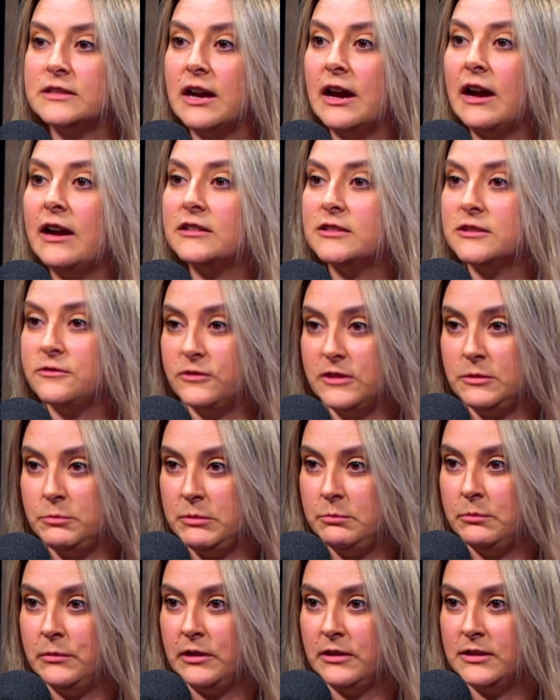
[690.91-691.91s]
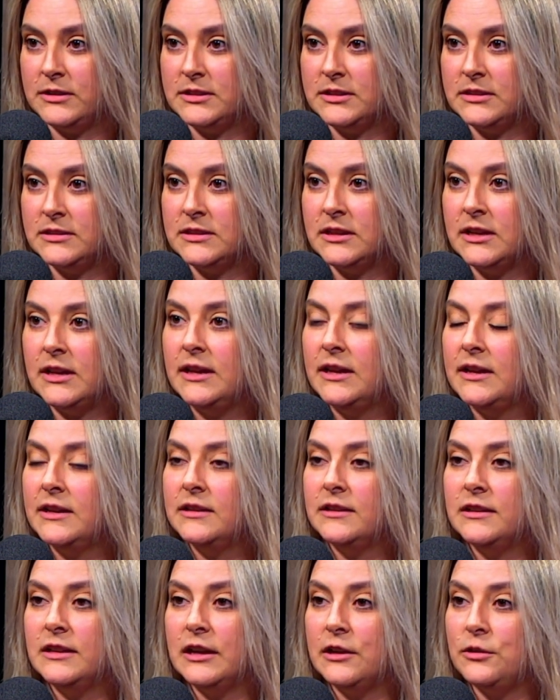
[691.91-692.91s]
actively being marketed.
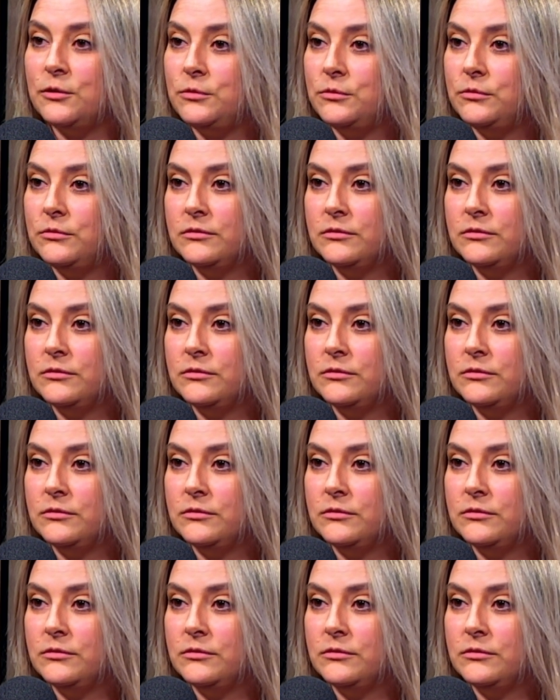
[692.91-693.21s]
Now,